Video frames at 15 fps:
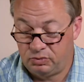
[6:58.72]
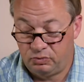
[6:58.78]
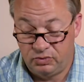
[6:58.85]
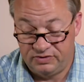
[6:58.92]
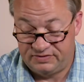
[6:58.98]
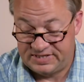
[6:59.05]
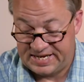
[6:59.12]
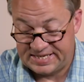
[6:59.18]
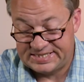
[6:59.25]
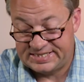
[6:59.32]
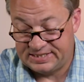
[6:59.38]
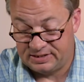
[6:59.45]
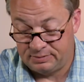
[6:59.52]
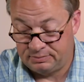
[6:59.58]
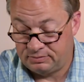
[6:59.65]
We've
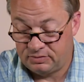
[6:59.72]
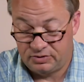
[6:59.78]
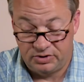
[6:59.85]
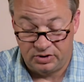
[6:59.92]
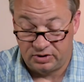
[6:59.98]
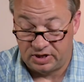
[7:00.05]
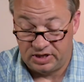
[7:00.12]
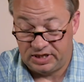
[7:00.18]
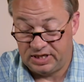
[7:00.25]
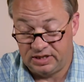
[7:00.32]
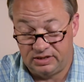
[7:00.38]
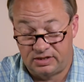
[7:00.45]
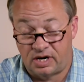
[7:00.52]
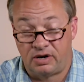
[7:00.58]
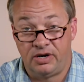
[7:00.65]
tested them. You're gonna
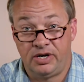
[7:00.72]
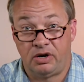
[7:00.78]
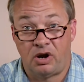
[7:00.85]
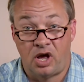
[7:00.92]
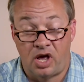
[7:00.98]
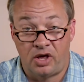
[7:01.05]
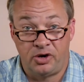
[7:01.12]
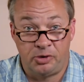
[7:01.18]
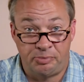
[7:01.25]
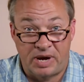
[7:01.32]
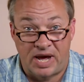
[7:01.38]
get darn near 100